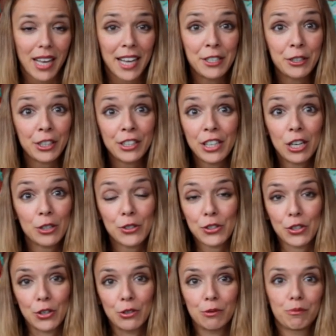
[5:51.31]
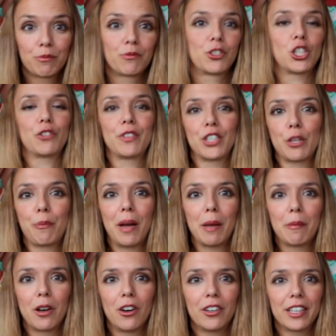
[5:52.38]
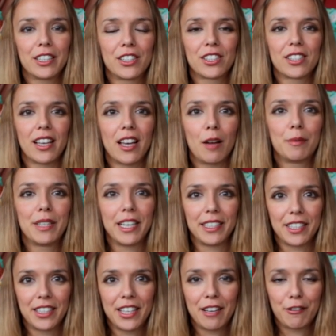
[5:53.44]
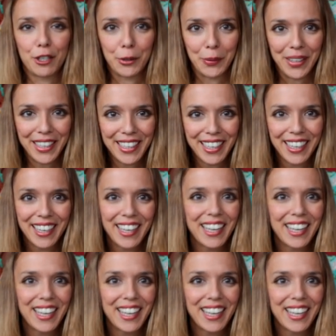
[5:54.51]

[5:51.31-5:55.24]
And you can also just visit my blog, it's updated every week.